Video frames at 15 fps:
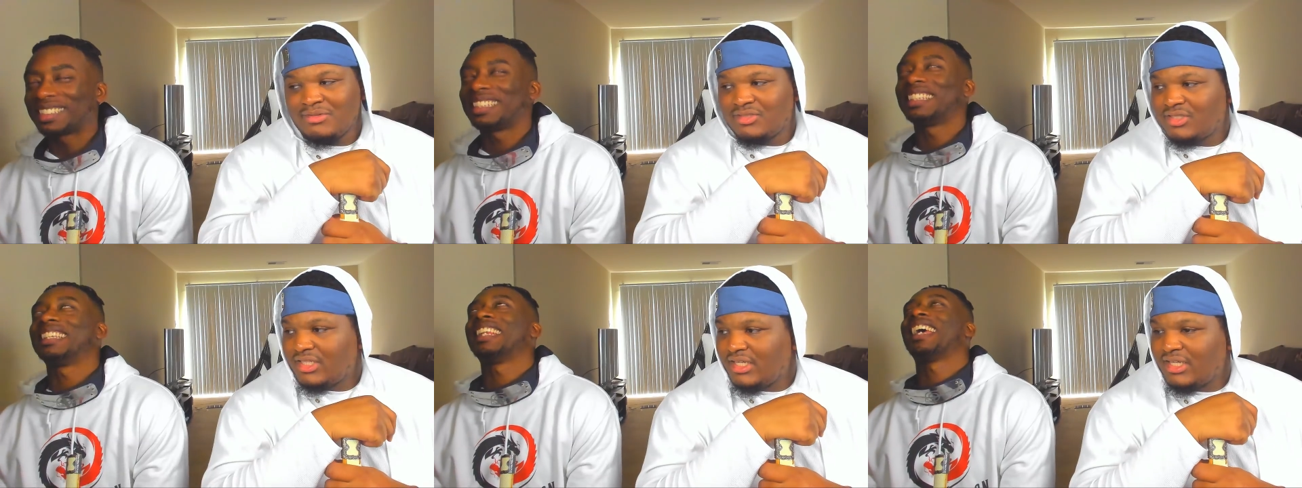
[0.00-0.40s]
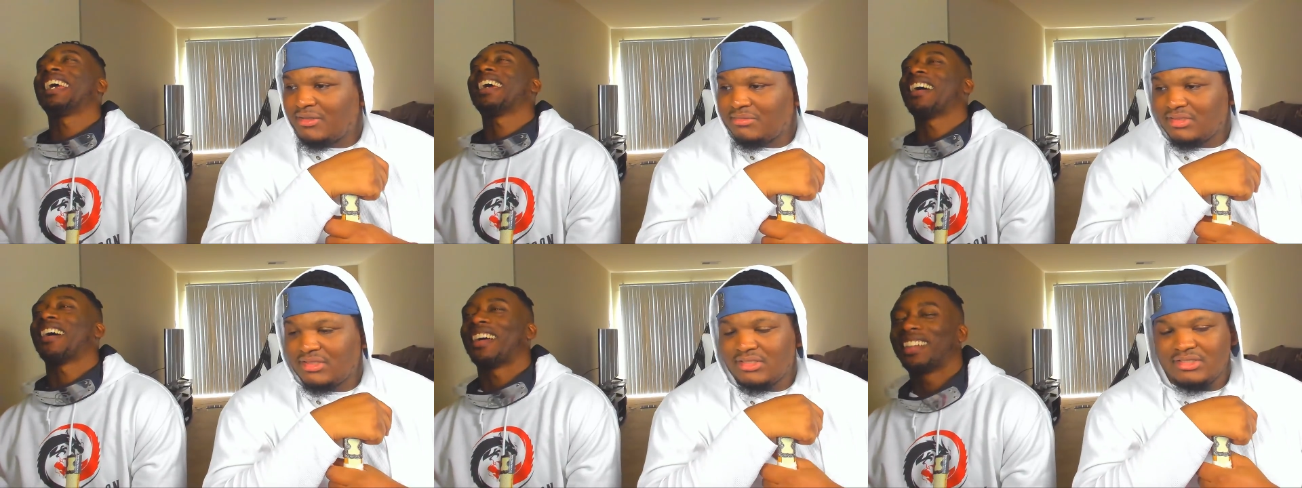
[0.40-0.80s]

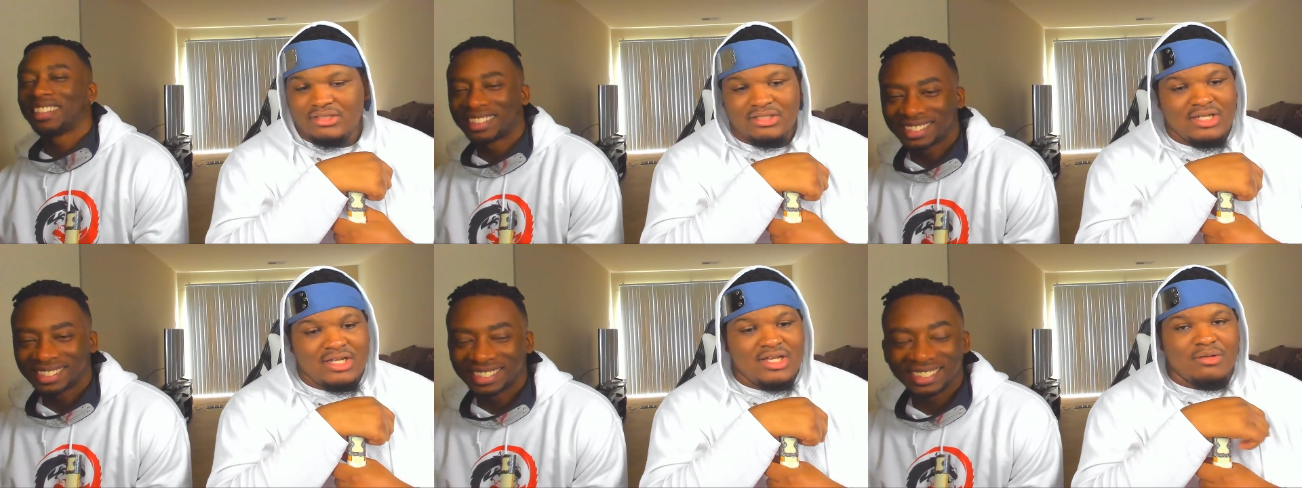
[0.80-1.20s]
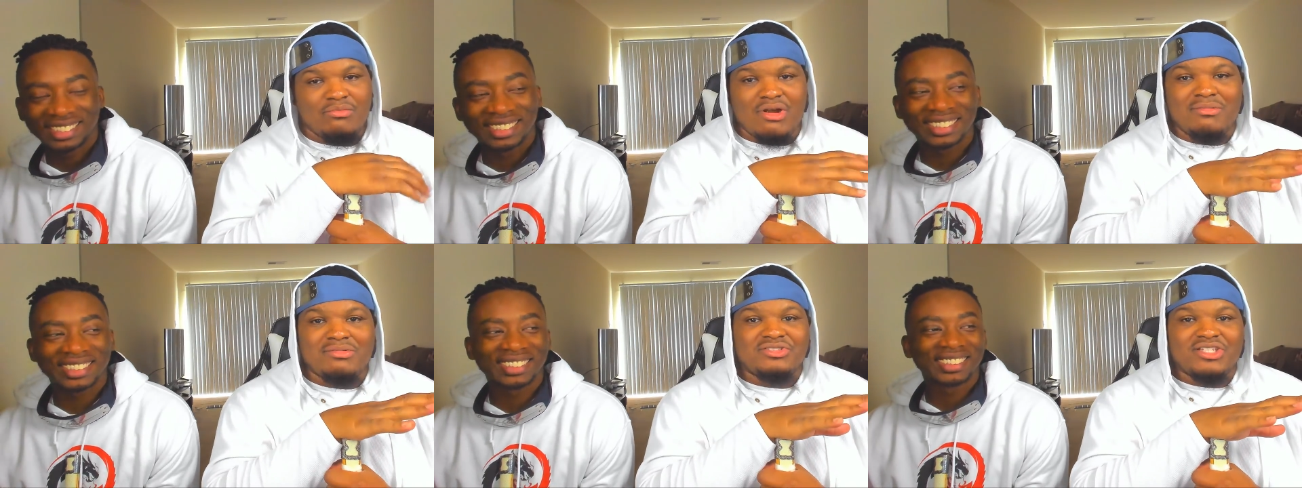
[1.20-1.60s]
Speaker 1: Slayer. Slayer.
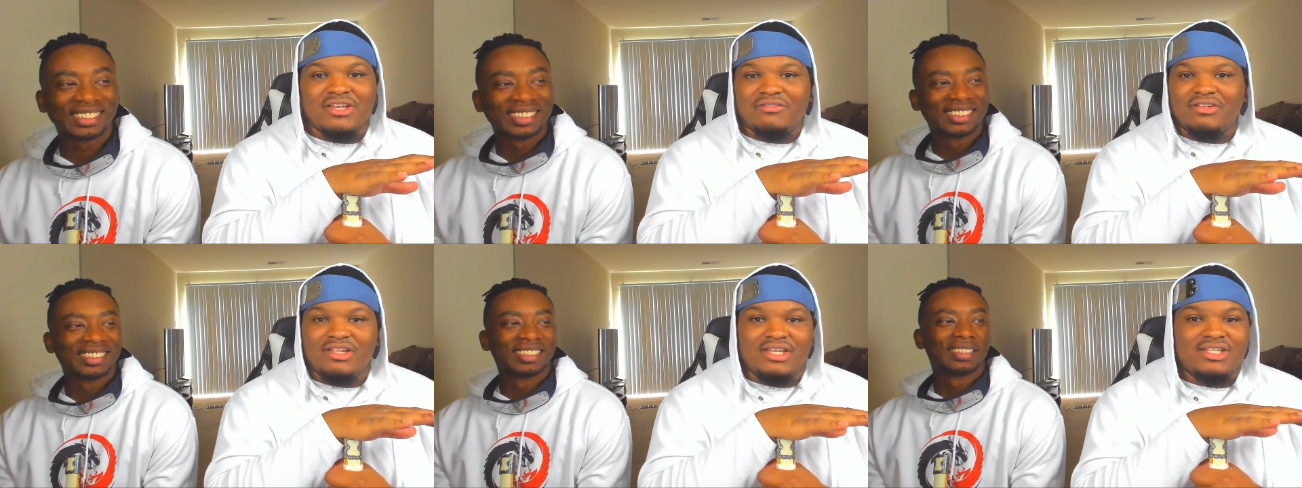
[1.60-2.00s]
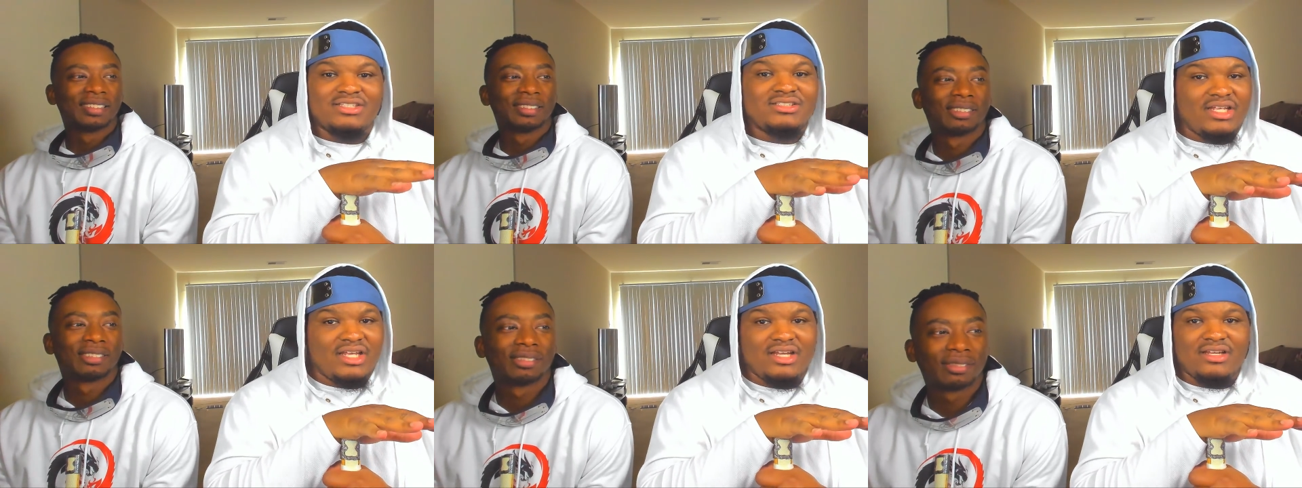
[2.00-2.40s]
Promise Neverland is
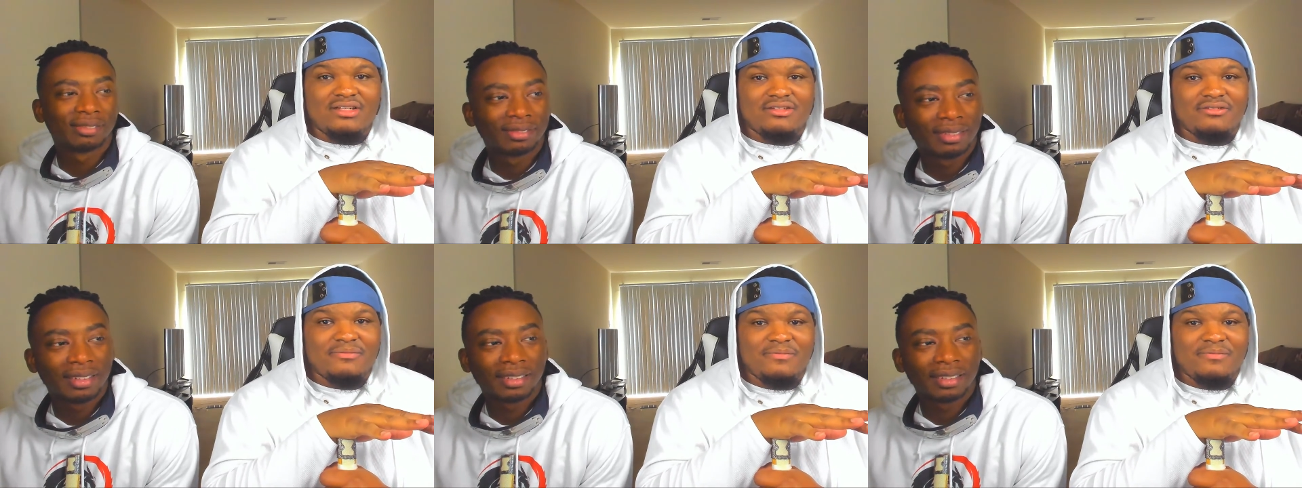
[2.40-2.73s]
there.